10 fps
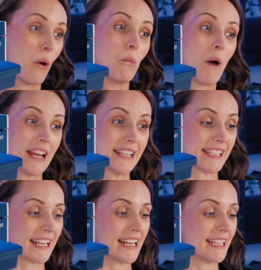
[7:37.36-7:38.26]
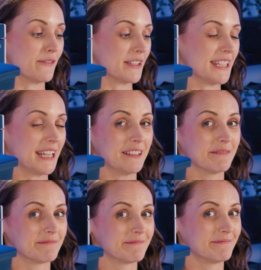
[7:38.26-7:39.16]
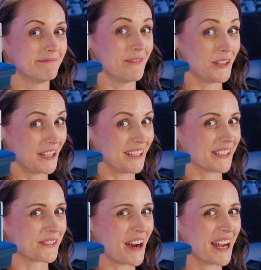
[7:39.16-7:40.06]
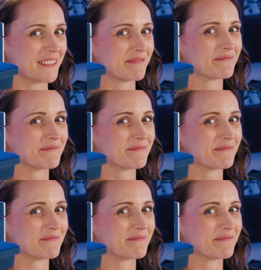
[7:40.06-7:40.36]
on wireless connectivity. Genius, right?